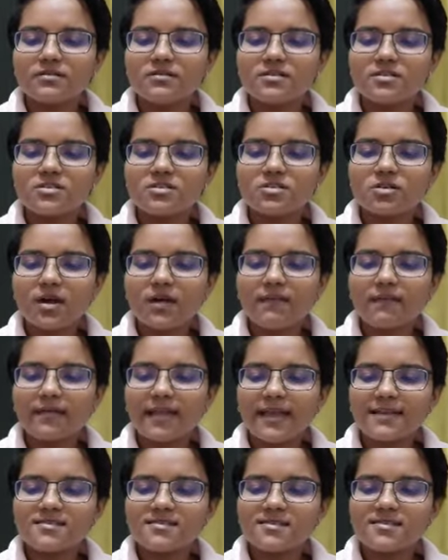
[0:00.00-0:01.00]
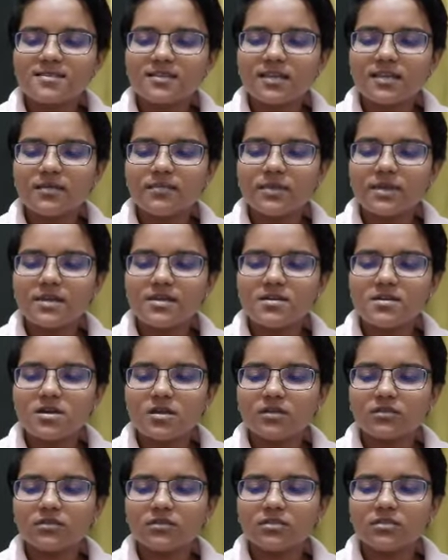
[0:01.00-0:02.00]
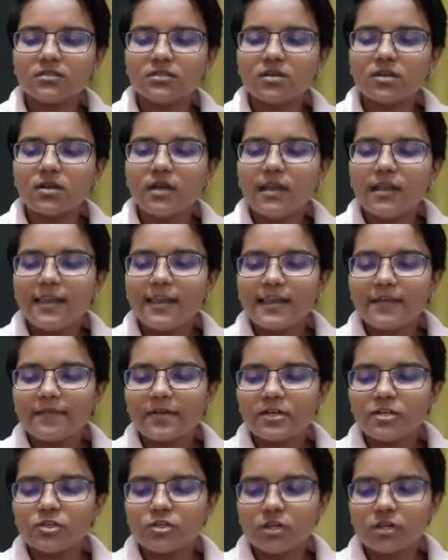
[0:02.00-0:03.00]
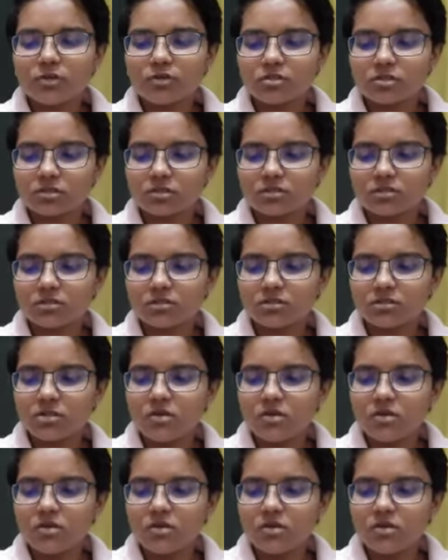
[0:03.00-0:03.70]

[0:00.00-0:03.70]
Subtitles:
Dissolved gases in minerals. Liquid solutions.